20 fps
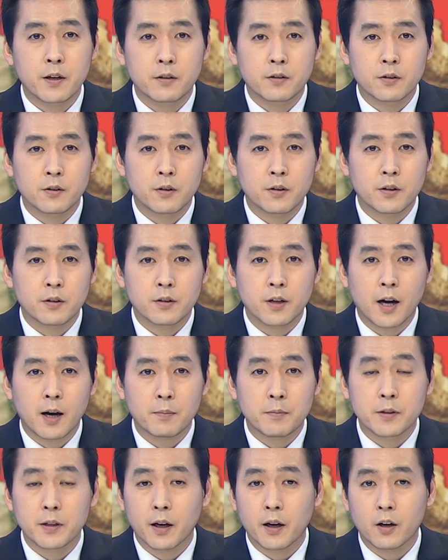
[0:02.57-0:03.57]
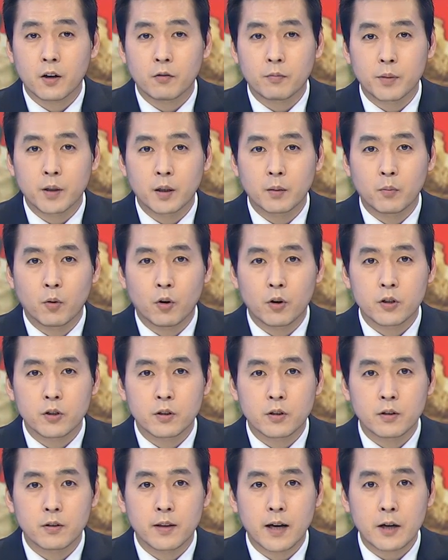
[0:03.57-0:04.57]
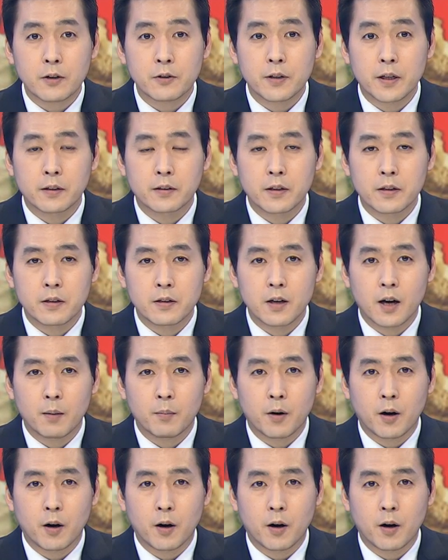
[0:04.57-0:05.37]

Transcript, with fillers: it to the top 10 of Billboard's 2018 Top